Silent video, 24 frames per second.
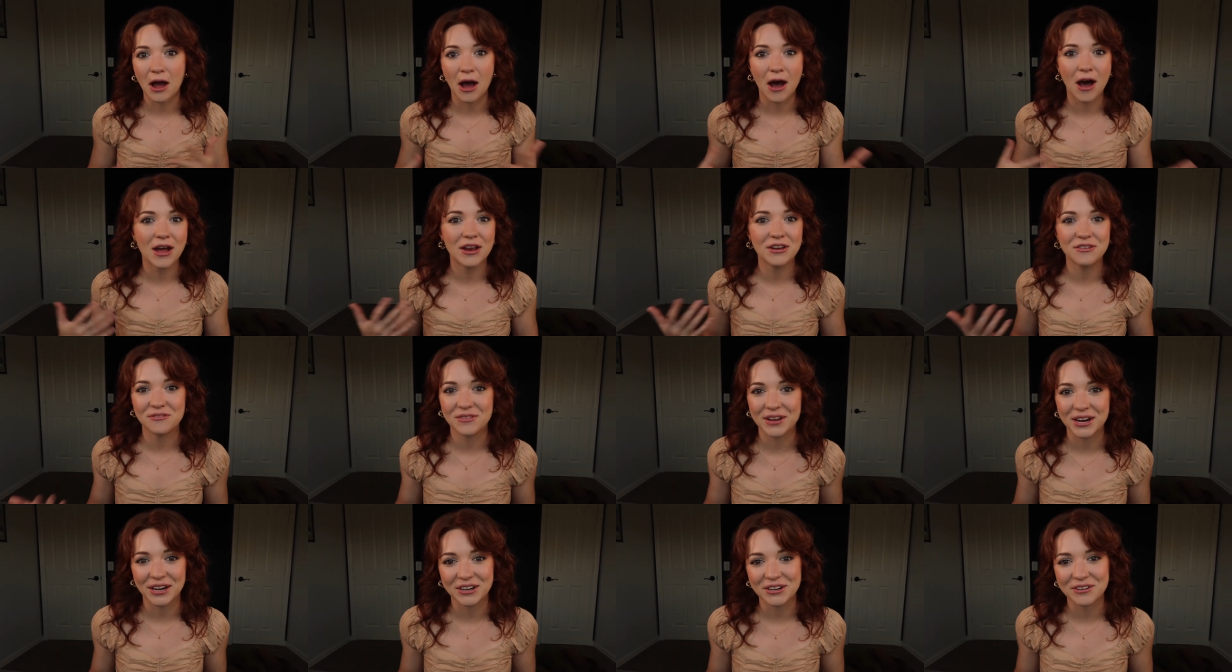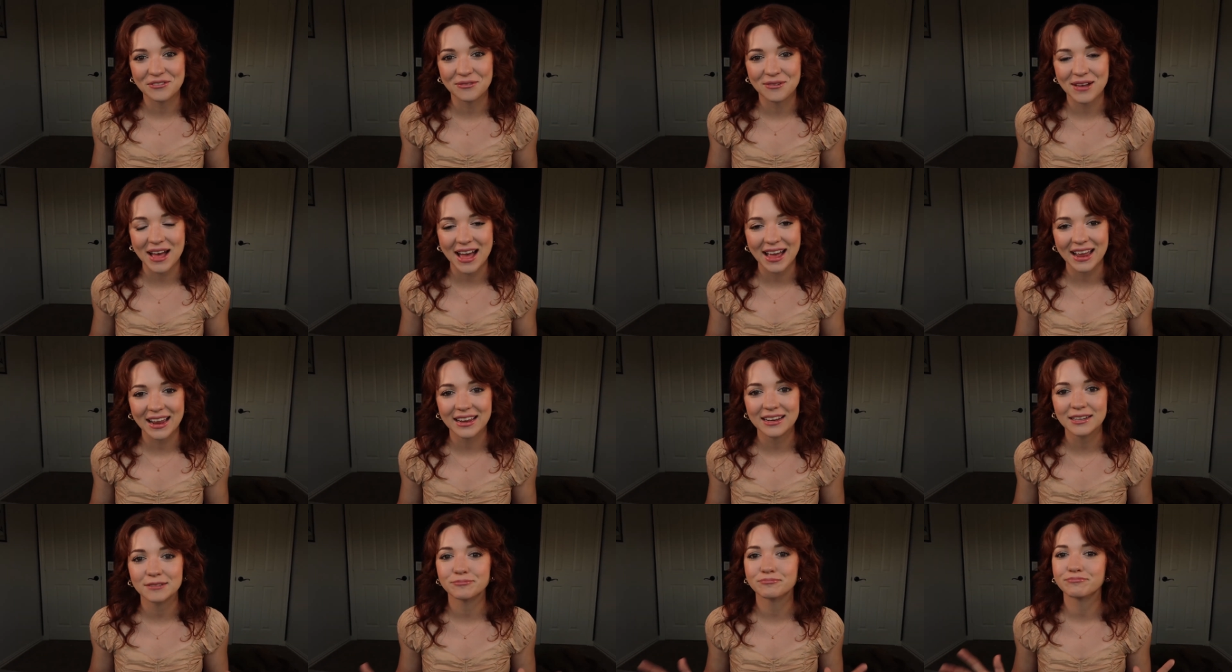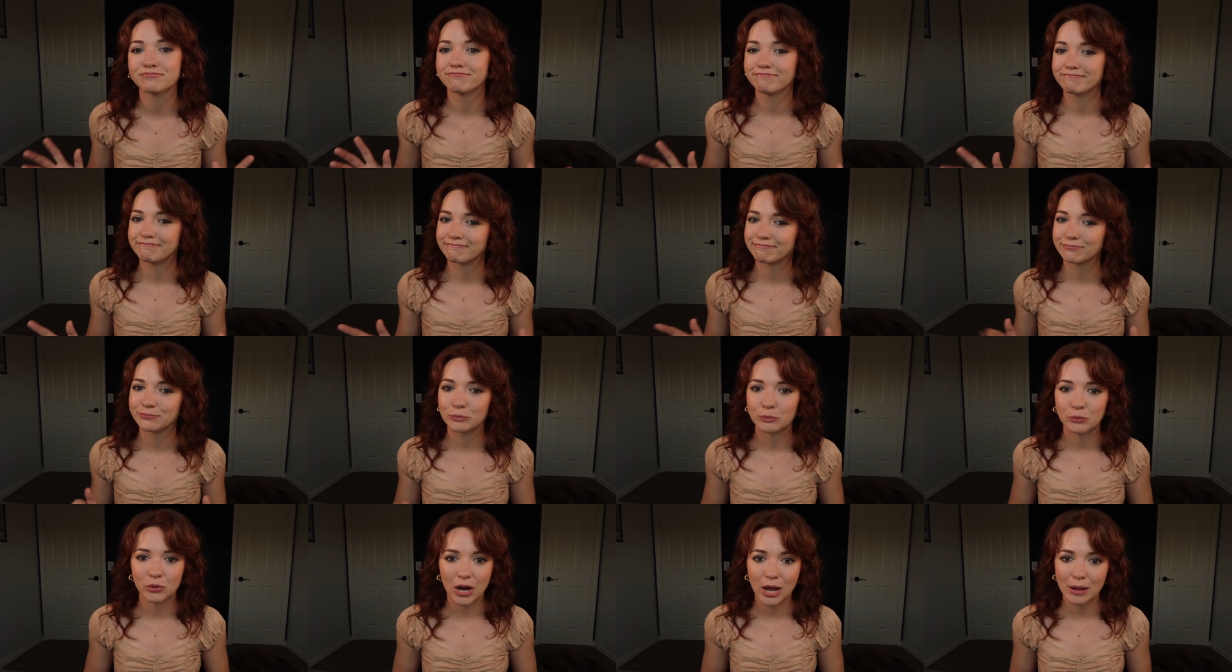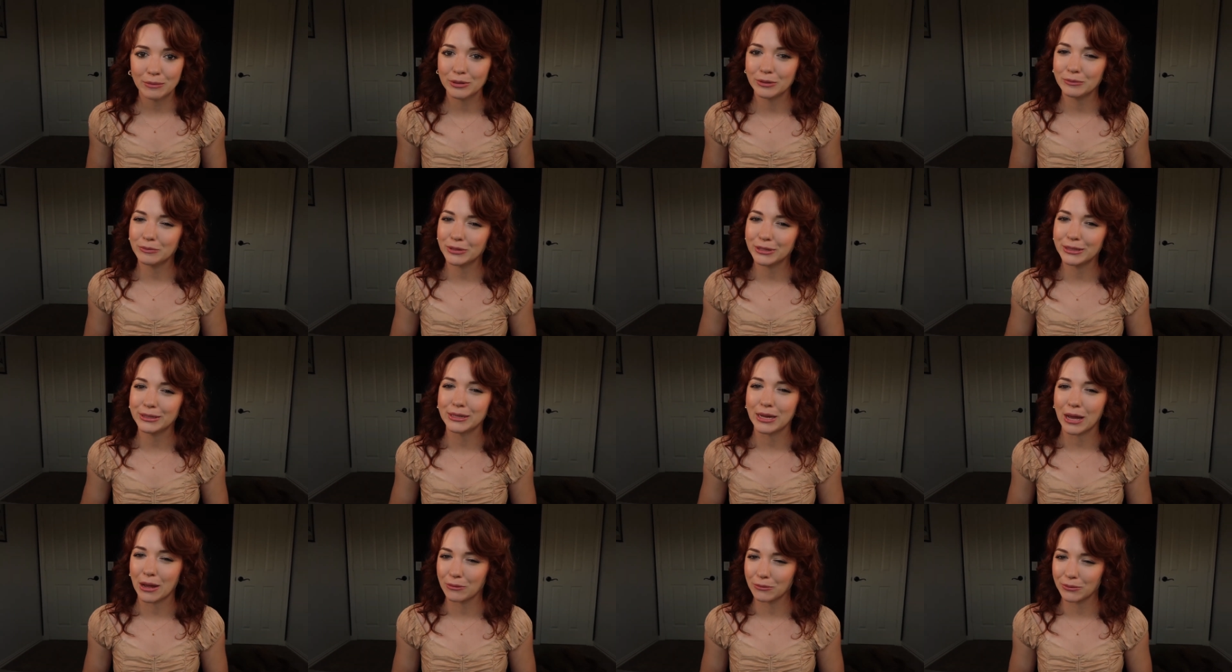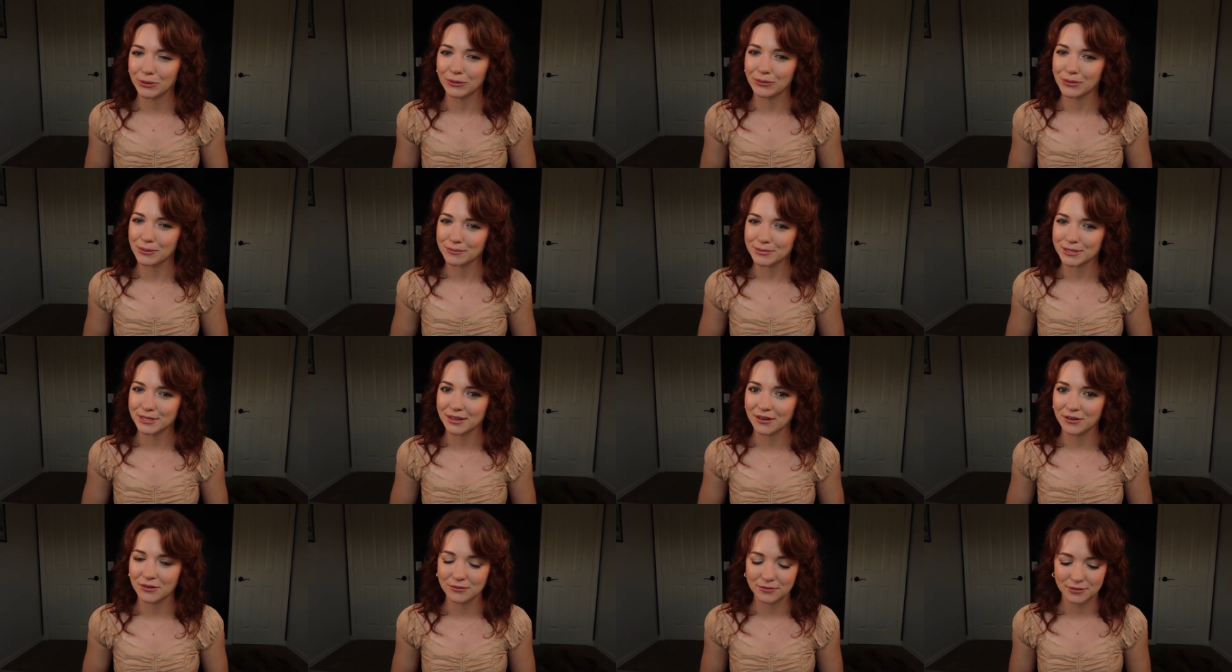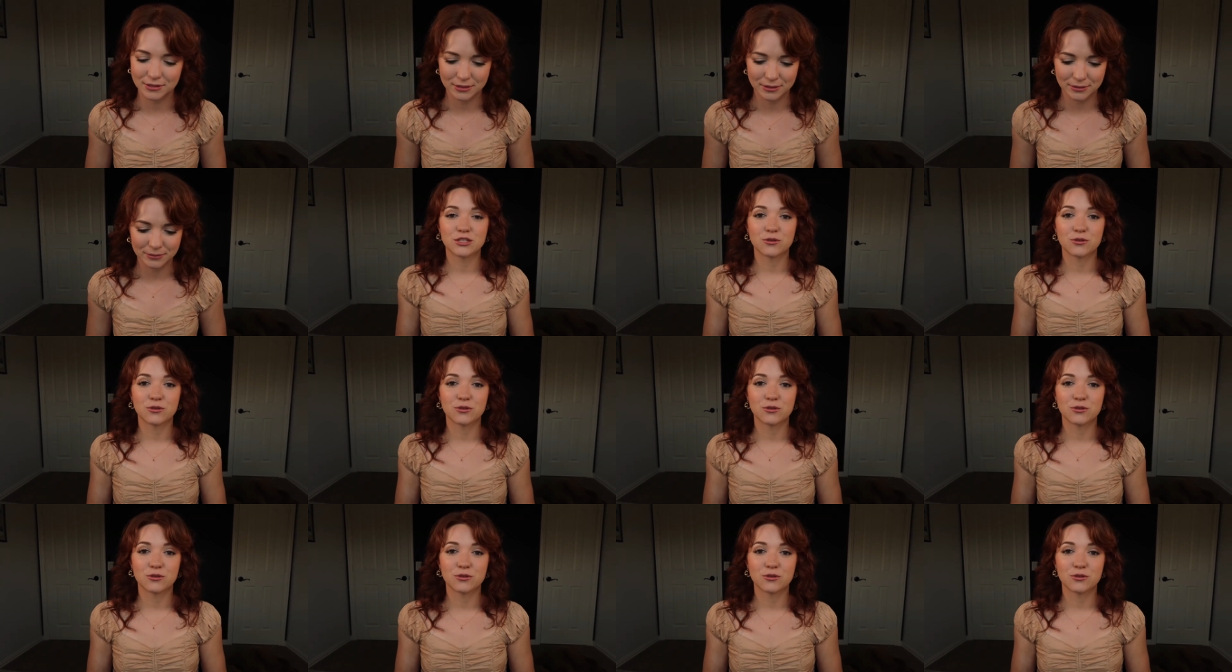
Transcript: unverified, probably not real themselves.